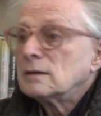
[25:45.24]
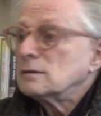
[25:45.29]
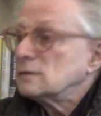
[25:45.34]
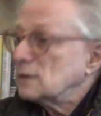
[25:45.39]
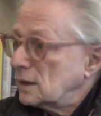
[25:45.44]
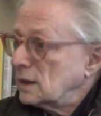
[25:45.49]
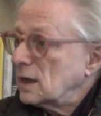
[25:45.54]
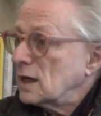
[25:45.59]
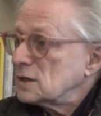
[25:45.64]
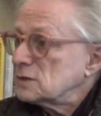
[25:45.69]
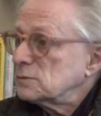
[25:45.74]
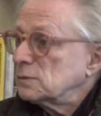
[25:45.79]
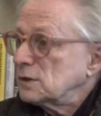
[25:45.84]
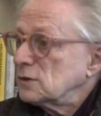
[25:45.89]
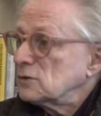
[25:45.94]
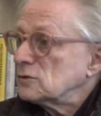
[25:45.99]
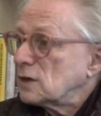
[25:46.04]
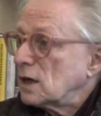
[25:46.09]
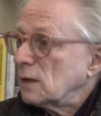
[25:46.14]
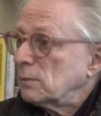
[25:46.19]
And he asked me
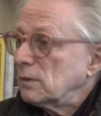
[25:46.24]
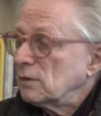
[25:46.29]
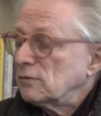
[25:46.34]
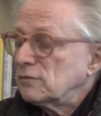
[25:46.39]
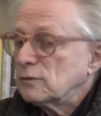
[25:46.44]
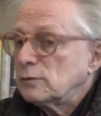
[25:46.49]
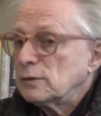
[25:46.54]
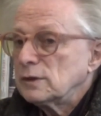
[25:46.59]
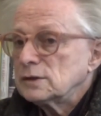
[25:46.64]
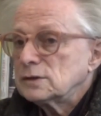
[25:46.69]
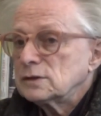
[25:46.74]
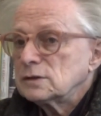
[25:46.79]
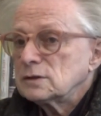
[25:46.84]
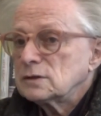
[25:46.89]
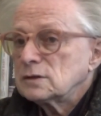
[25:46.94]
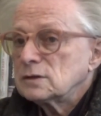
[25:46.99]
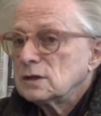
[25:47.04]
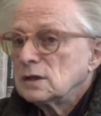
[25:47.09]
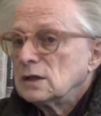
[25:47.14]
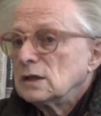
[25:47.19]
this couple of
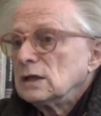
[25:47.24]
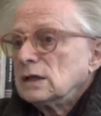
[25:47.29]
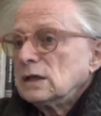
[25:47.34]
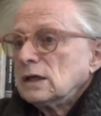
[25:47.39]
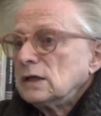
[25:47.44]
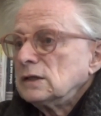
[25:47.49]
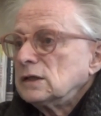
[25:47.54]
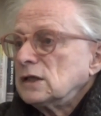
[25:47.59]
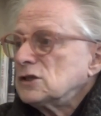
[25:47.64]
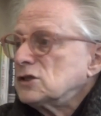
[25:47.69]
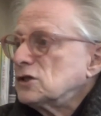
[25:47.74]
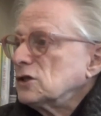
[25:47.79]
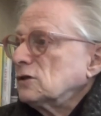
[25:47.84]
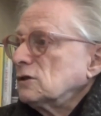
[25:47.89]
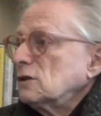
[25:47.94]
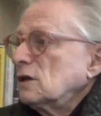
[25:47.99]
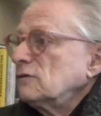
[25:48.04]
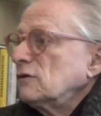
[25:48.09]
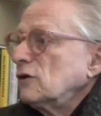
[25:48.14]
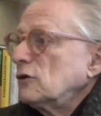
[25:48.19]
questions, and that's it,
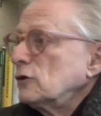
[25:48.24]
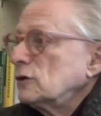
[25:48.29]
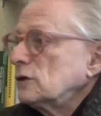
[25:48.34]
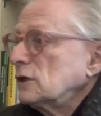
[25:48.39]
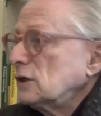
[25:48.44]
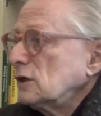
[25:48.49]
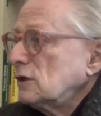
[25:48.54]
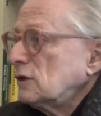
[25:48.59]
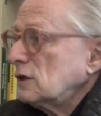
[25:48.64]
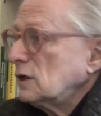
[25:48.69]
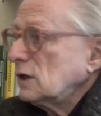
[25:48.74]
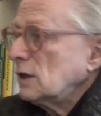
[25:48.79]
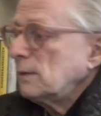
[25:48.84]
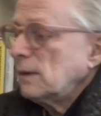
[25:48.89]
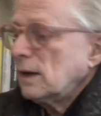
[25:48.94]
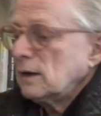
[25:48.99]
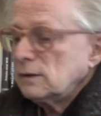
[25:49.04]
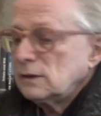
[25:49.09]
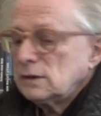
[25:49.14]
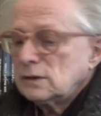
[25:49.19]
never heard anything
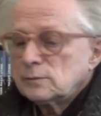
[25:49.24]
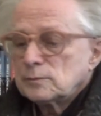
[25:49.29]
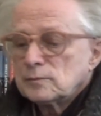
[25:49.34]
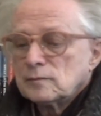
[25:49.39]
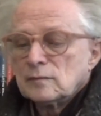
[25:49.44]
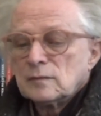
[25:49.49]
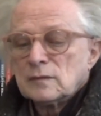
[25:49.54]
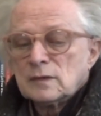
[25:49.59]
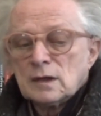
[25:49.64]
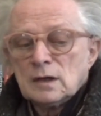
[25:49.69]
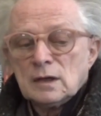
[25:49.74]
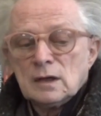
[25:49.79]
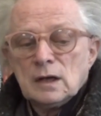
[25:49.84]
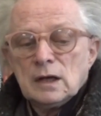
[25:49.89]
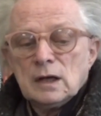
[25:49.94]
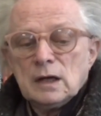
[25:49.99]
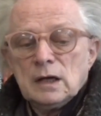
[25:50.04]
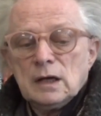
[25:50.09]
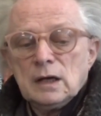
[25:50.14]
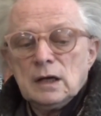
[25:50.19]
about it.
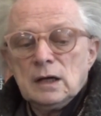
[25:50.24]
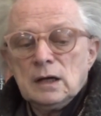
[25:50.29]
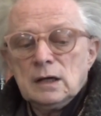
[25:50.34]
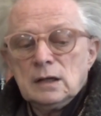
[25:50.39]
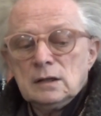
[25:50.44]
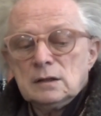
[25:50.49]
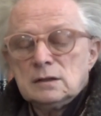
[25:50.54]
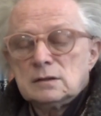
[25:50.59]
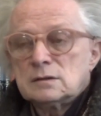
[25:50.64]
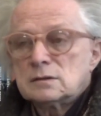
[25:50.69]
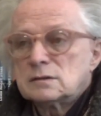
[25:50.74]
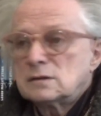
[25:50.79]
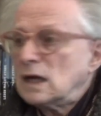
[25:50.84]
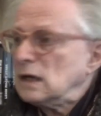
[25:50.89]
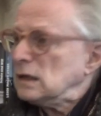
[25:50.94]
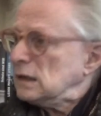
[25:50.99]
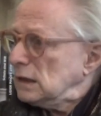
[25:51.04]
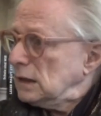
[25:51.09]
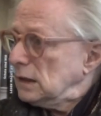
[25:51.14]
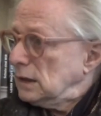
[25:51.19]
And
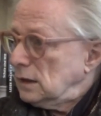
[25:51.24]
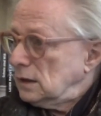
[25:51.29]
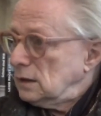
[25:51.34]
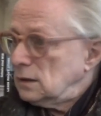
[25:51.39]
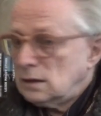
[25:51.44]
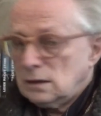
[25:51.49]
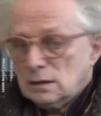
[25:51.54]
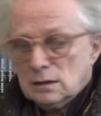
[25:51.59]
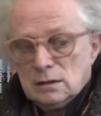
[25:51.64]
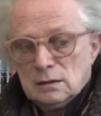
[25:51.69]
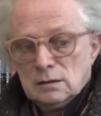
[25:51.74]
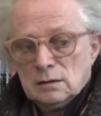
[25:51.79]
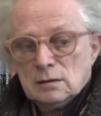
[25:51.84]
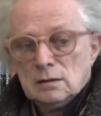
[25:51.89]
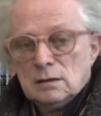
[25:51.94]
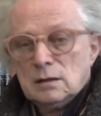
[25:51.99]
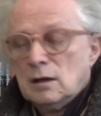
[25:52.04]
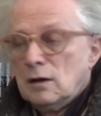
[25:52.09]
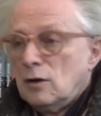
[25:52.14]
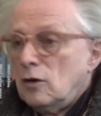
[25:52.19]
suddenly,
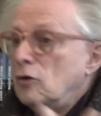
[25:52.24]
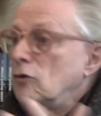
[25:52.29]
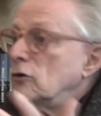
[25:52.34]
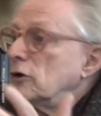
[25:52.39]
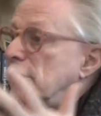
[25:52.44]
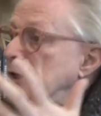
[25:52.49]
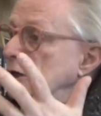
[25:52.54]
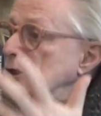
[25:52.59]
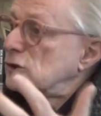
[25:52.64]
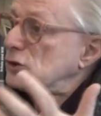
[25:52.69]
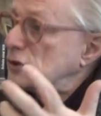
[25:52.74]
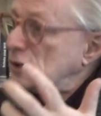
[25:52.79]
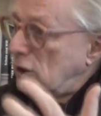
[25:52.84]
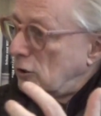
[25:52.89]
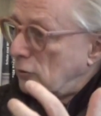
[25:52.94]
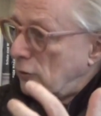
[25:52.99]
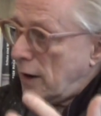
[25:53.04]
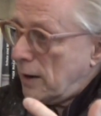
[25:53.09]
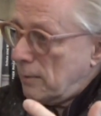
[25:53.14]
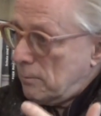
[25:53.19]
on
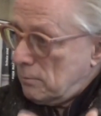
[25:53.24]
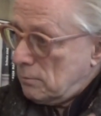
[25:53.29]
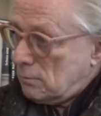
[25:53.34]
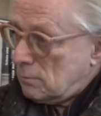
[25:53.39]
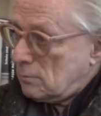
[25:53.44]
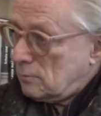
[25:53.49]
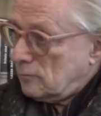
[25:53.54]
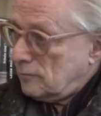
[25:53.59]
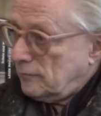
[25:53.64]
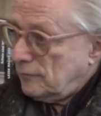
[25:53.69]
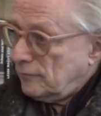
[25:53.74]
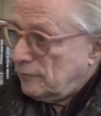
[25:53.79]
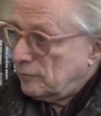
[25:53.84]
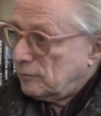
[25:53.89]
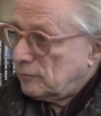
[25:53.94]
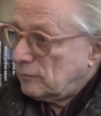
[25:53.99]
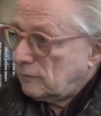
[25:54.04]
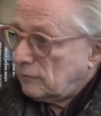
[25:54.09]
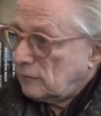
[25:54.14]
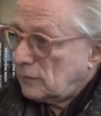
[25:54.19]
Instagram,
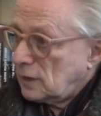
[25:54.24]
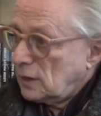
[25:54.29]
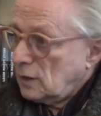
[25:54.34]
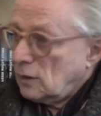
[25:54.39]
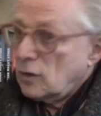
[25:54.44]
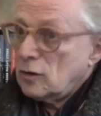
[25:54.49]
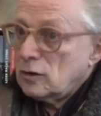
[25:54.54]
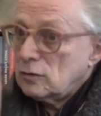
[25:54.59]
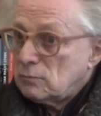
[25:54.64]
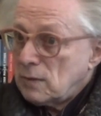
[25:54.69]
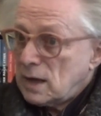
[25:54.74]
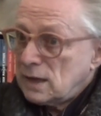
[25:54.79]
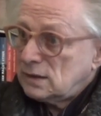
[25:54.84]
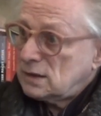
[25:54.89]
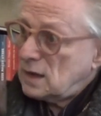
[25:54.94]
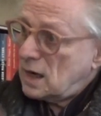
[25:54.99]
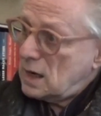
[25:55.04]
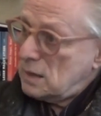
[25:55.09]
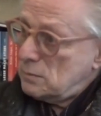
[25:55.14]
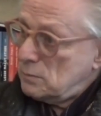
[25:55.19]
on my
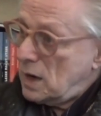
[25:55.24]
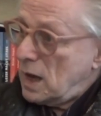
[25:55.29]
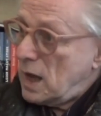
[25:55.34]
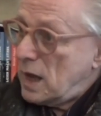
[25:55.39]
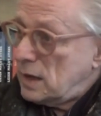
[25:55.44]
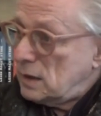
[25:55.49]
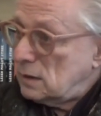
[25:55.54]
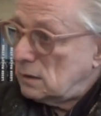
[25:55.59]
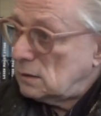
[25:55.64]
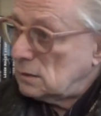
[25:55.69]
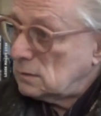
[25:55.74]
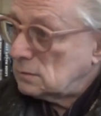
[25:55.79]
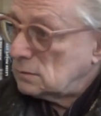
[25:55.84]
timeline,